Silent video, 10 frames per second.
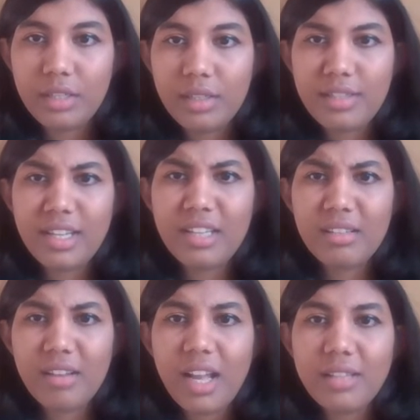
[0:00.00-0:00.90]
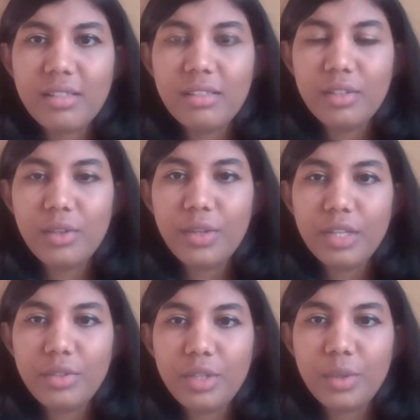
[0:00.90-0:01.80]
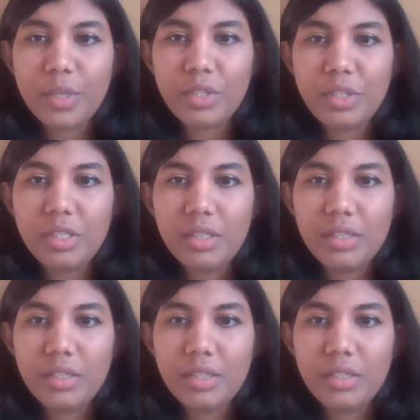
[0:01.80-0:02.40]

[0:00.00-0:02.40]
Does that answer, Gloria, to your question?